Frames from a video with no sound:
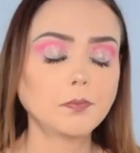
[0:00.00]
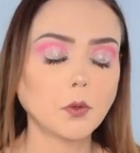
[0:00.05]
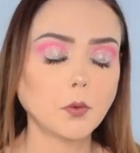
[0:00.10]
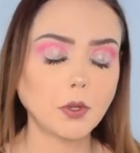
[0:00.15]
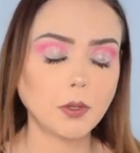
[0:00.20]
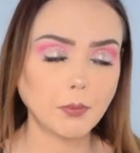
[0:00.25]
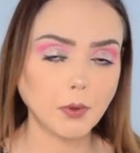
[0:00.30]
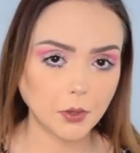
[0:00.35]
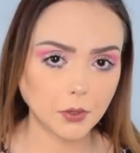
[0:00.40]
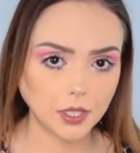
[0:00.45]

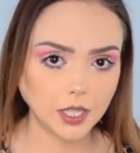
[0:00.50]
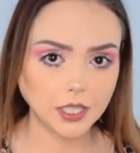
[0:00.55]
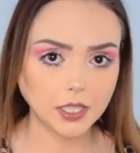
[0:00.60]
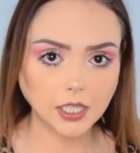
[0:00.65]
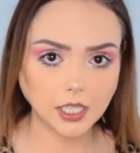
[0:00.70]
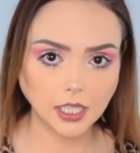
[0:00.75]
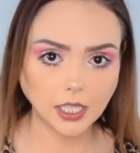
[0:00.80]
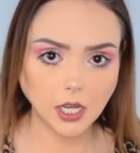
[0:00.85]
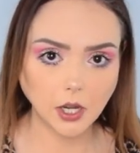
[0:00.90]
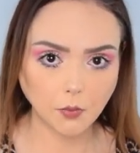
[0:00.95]
We both get
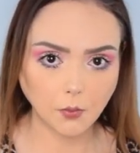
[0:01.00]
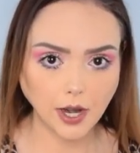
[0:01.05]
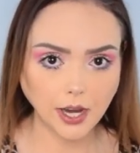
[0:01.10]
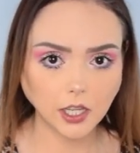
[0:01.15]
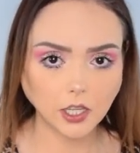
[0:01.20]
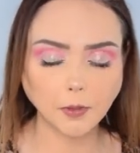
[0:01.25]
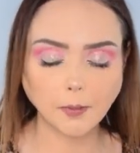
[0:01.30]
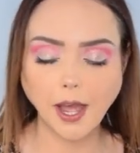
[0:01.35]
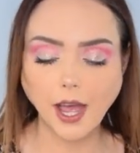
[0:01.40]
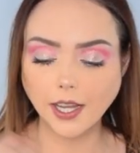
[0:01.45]
the
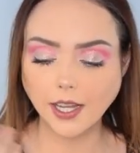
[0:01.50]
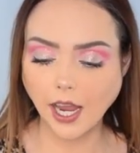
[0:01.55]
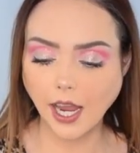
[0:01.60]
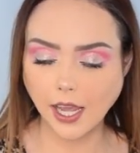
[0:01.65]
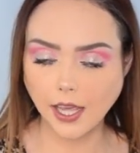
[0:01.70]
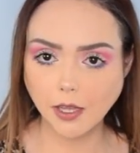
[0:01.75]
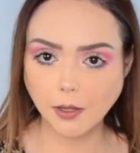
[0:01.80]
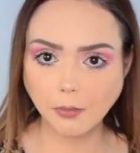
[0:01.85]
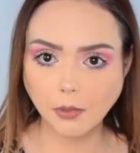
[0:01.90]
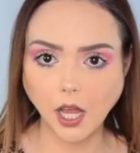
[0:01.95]
regular bag
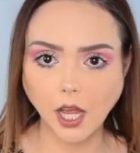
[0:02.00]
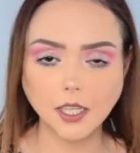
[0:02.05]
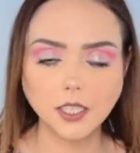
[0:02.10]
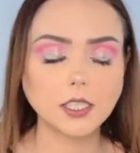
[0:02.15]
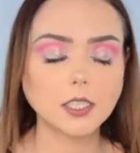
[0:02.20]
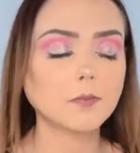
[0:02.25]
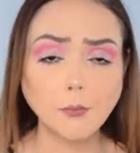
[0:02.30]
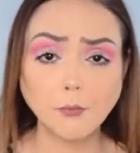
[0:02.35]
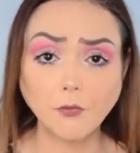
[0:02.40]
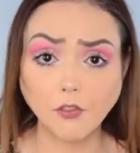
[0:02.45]
and the
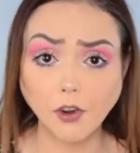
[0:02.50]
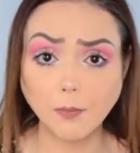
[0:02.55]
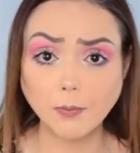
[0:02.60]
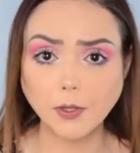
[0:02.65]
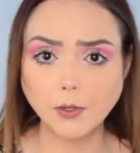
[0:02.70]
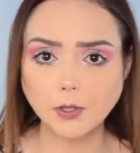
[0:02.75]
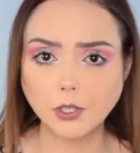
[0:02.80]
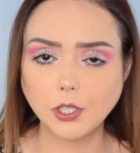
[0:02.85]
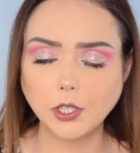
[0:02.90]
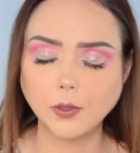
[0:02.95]
plus. From
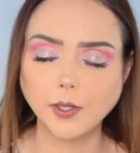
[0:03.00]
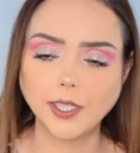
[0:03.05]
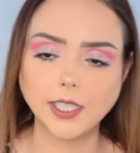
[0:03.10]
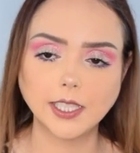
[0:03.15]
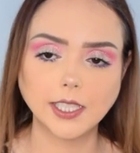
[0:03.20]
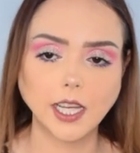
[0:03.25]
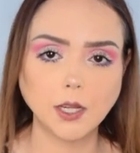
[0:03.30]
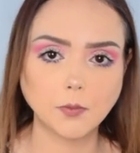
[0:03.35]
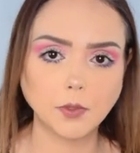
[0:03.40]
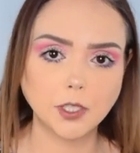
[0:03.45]
those two, I
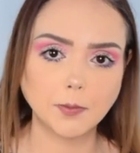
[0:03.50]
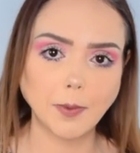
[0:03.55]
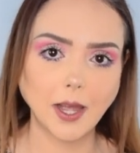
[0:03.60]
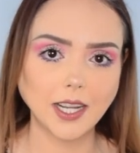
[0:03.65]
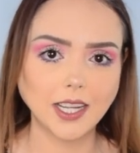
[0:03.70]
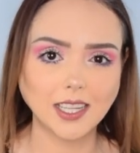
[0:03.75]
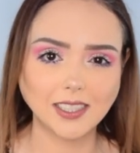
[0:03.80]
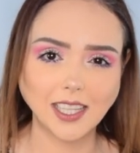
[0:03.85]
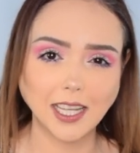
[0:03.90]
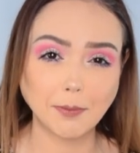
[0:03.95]
decide which
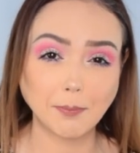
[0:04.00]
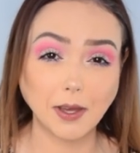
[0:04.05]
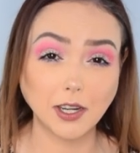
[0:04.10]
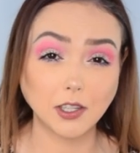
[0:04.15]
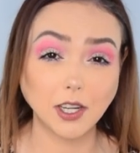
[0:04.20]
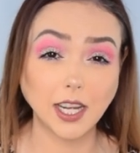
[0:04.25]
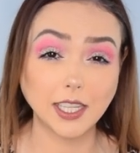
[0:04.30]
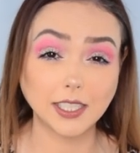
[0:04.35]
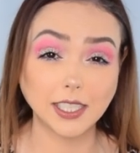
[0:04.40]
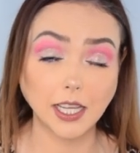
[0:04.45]
bag I like
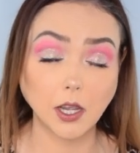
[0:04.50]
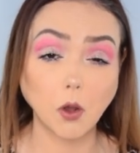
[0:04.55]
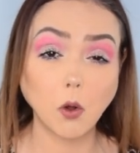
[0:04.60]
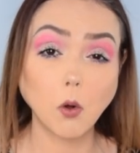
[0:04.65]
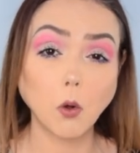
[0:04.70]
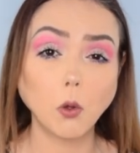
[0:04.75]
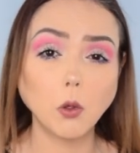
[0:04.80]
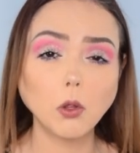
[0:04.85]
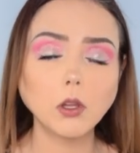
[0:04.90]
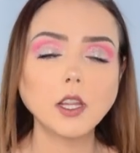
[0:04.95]
better as a
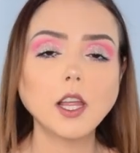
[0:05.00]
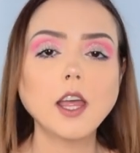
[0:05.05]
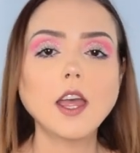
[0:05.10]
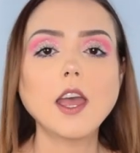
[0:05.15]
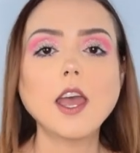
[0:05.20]
whole.